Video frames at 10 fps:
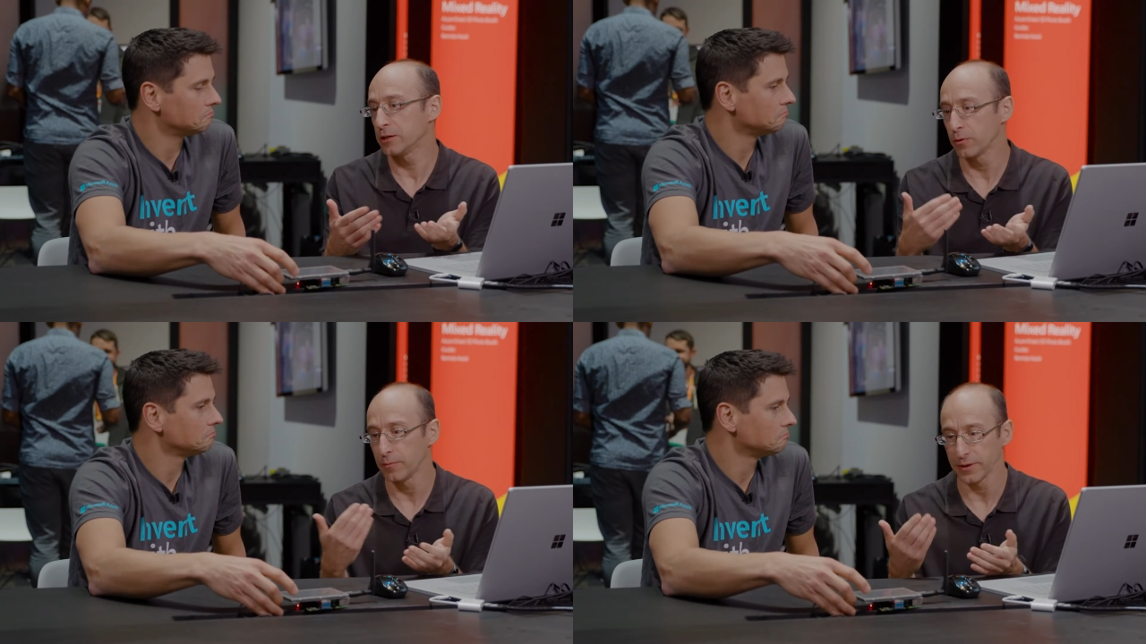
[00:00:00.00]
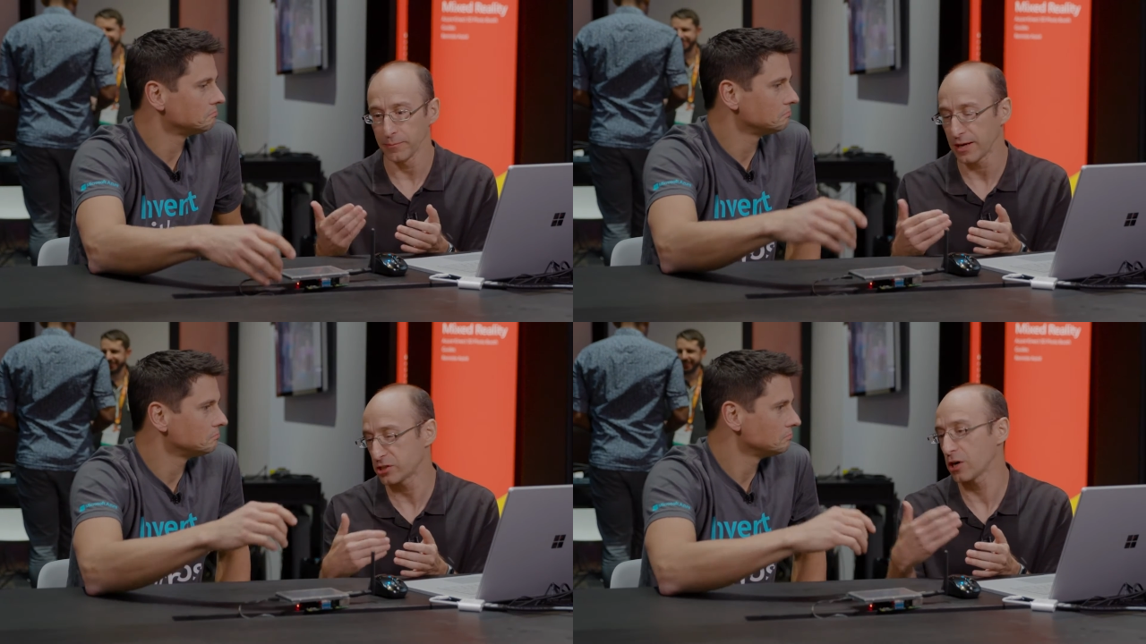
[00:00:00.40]
Speaker 1: it will
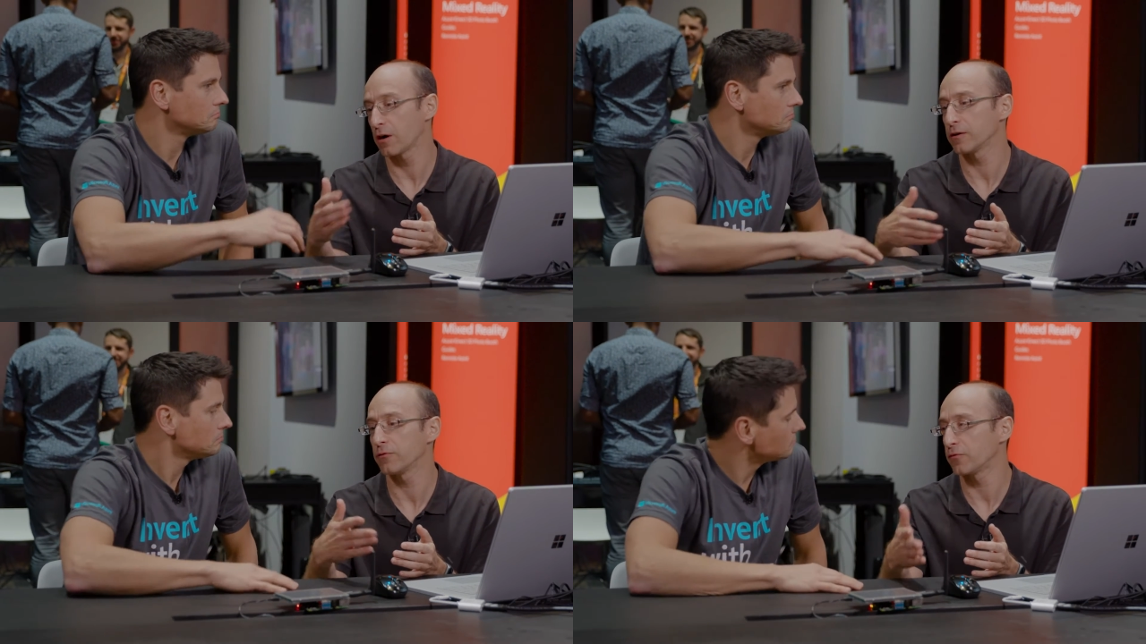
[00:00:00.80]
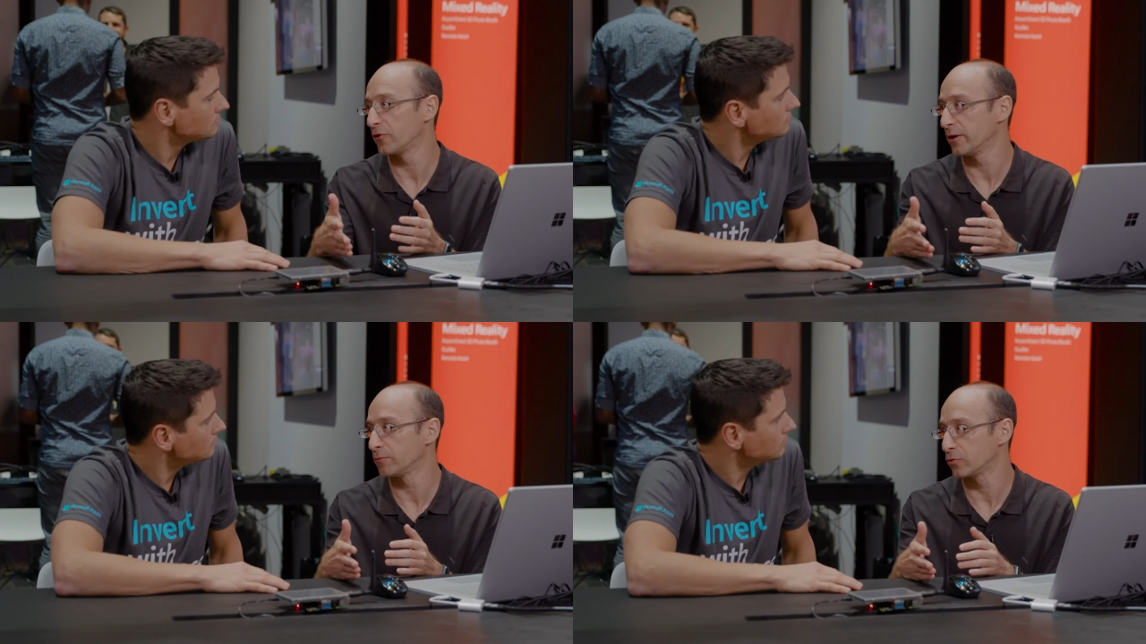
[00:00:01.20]
be much harder
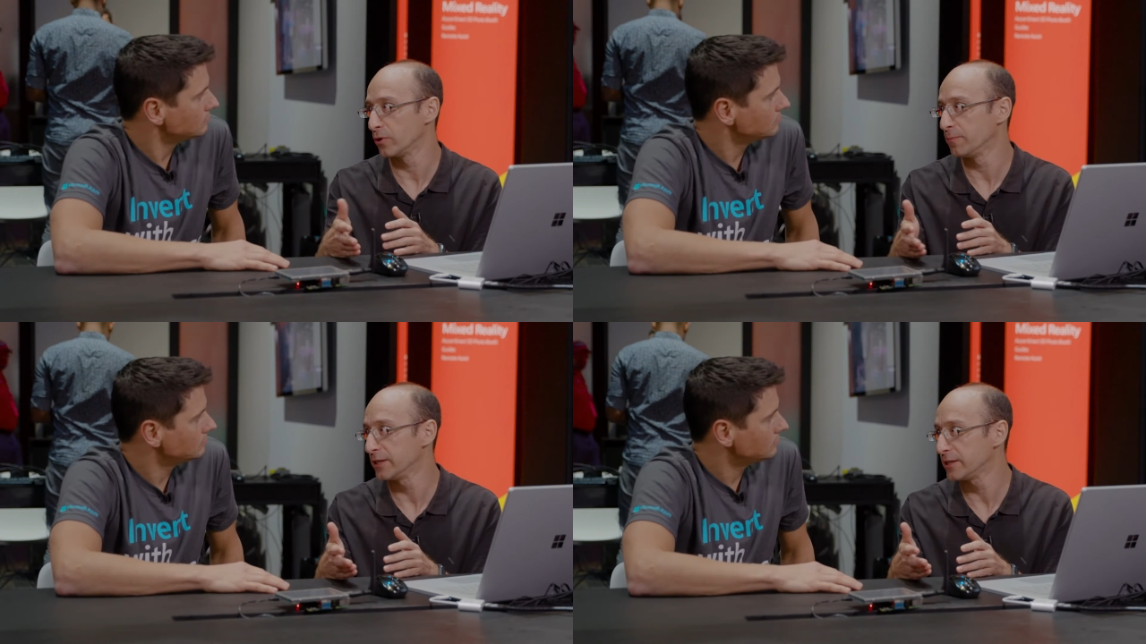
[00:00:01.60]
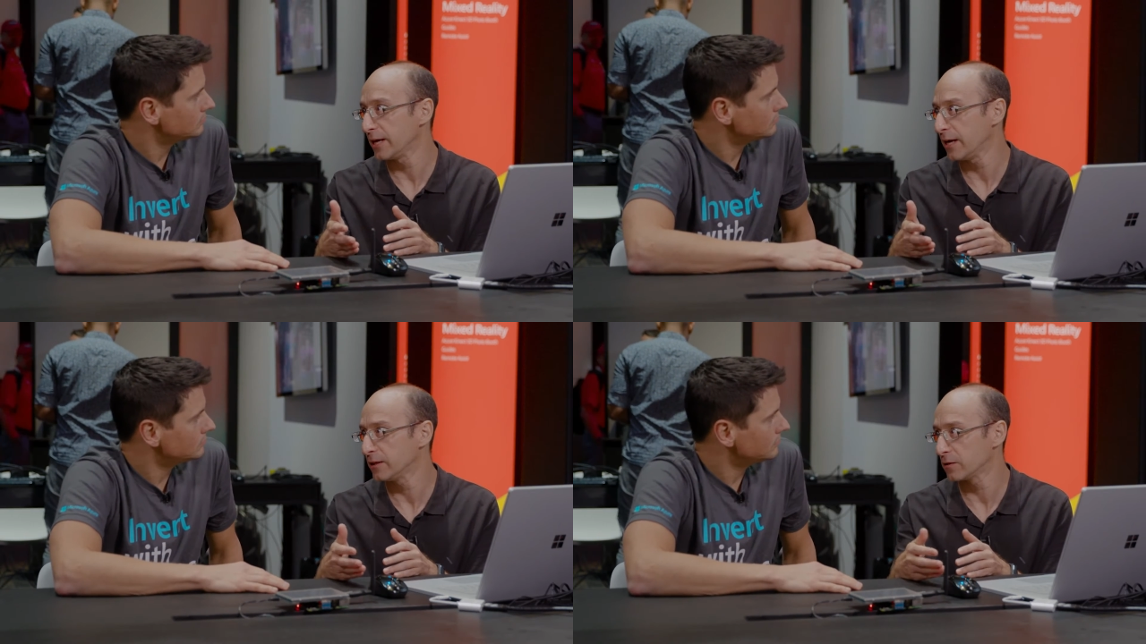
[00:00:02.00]
for him to
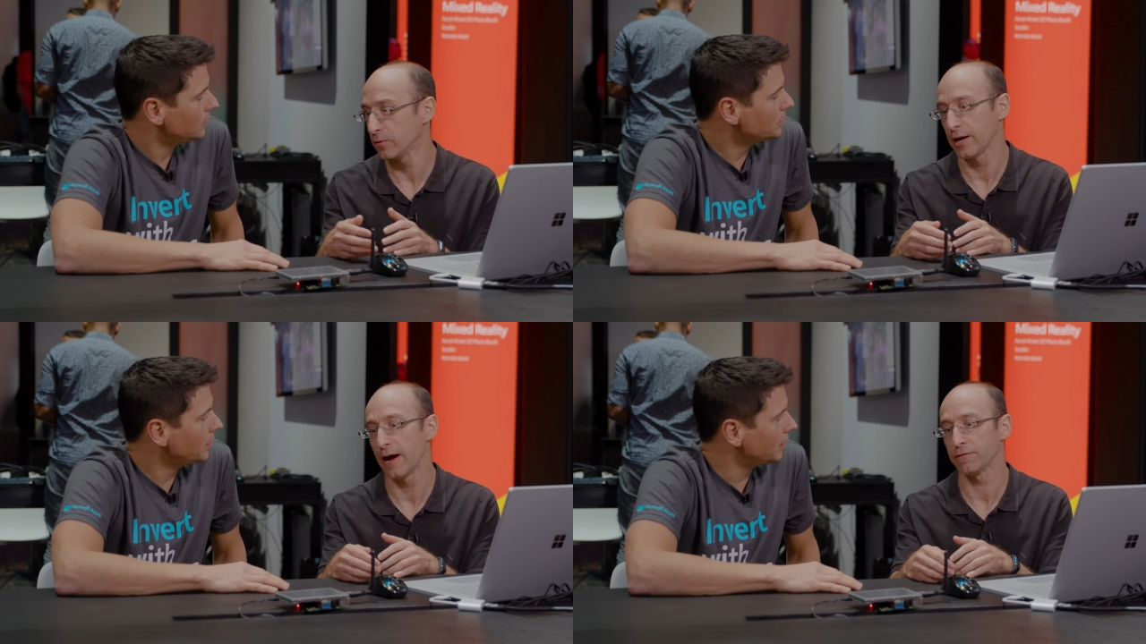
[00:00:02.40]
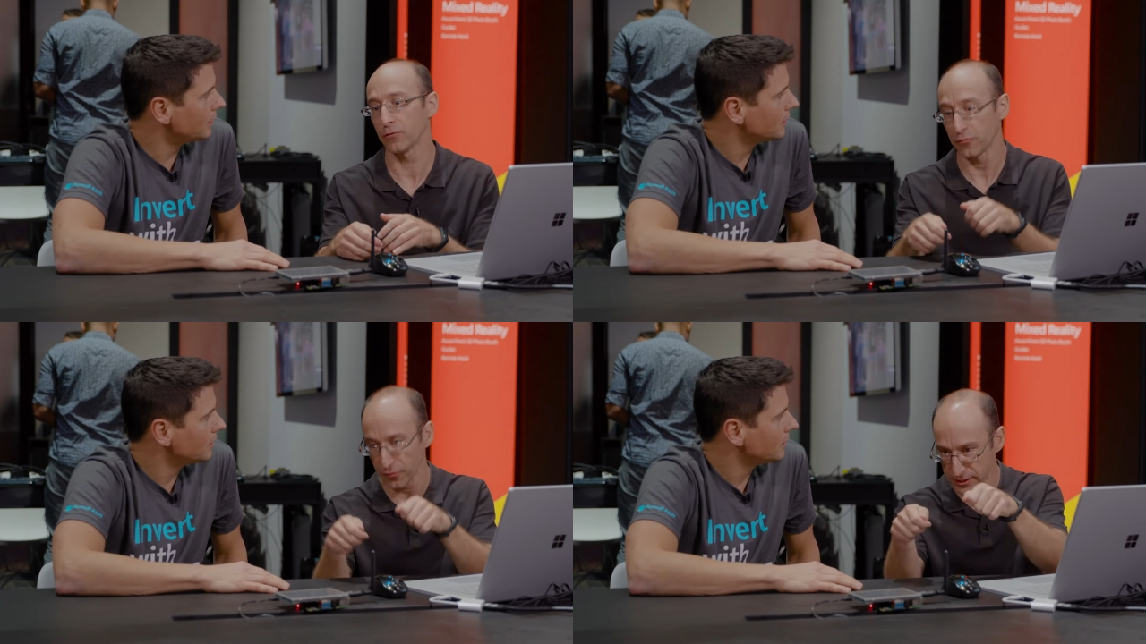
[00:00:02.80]
remediate. He will okay.
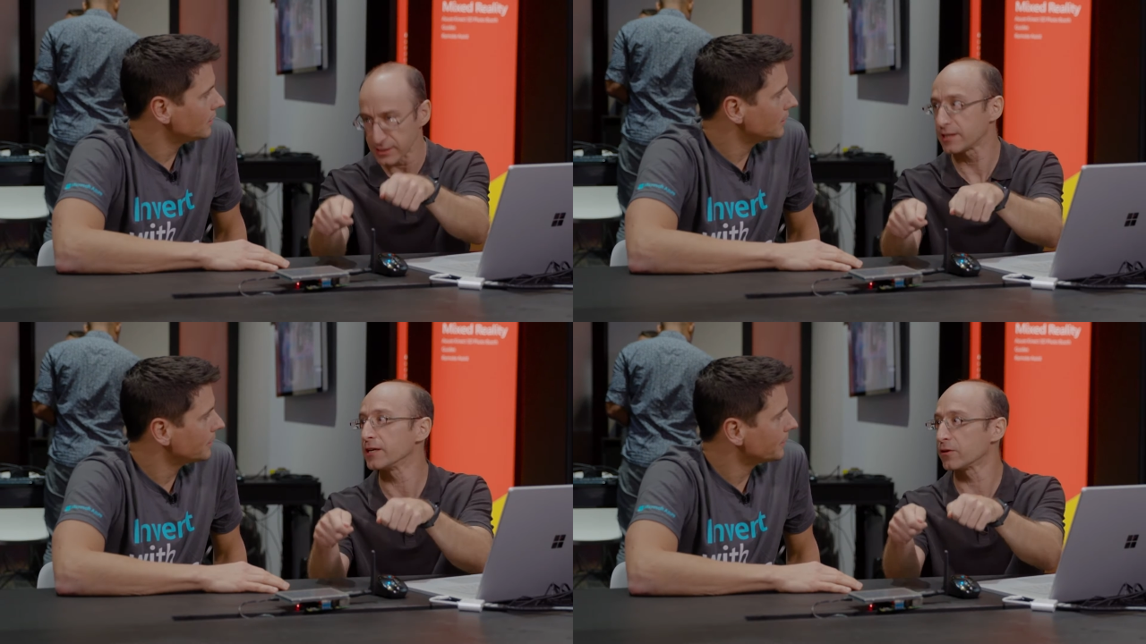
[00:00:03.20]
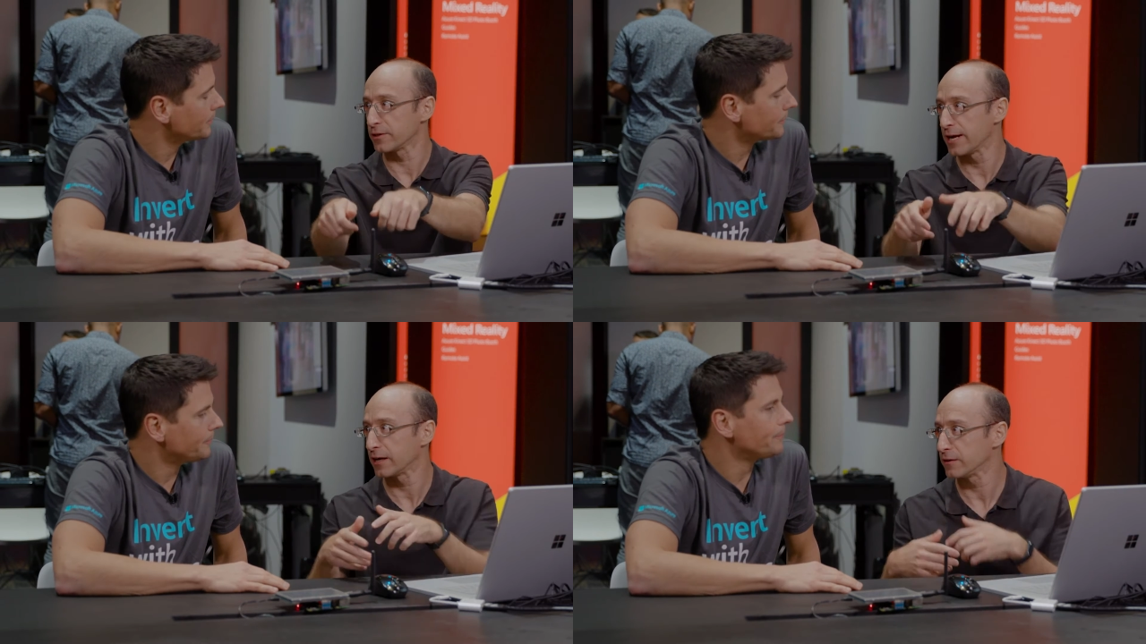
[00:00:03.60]
have to physically
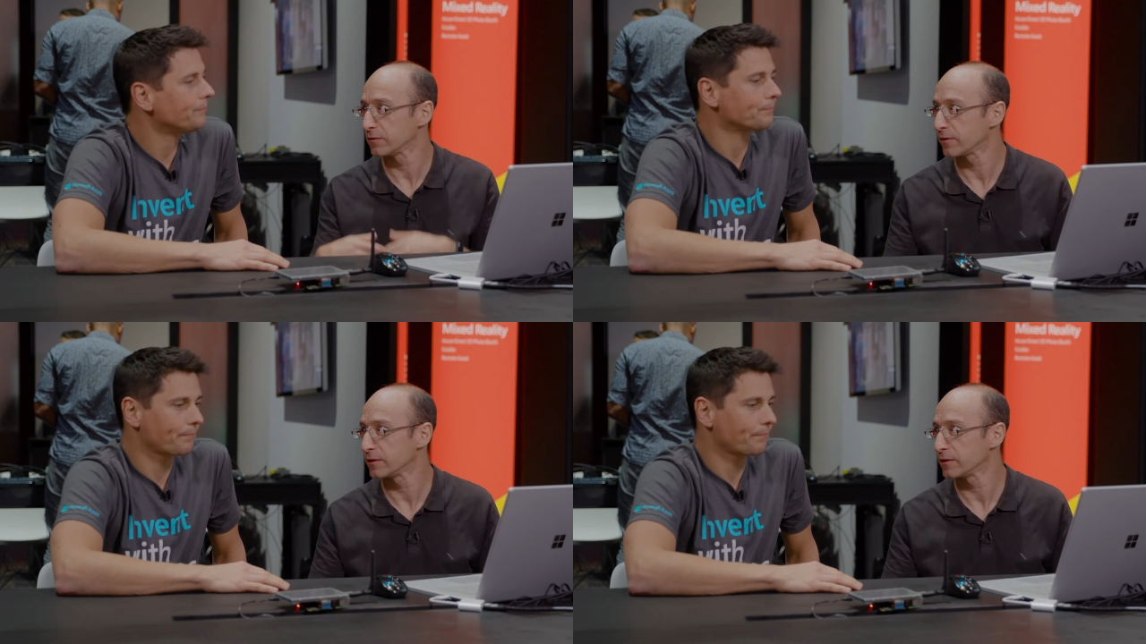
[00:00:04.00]
connect into